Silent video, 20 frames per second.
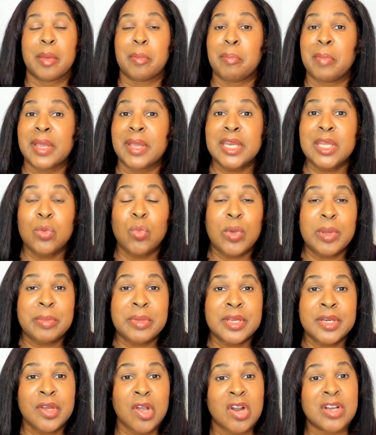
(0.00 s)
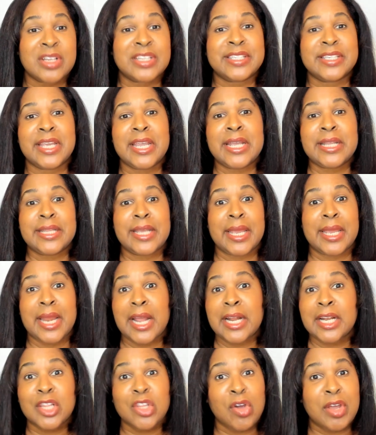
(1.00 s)
Many women are saying that
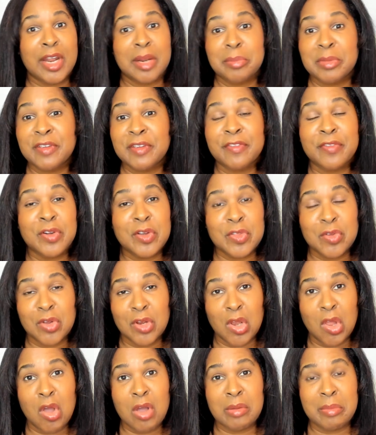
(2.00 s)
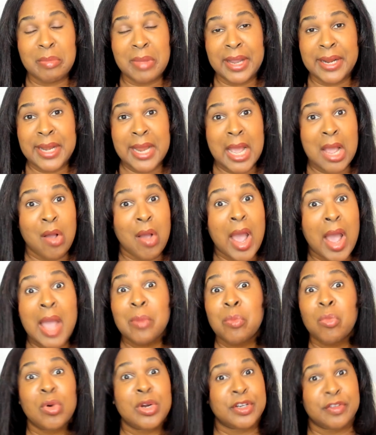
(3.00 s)
I thought I'd be further along by now.
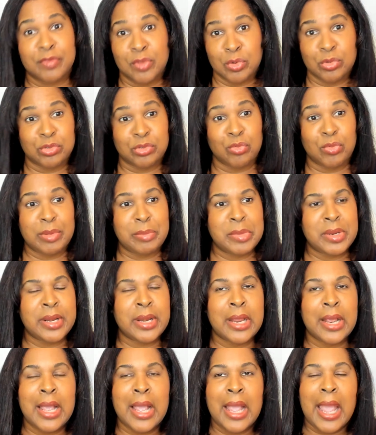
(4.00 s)
I'm one of those women.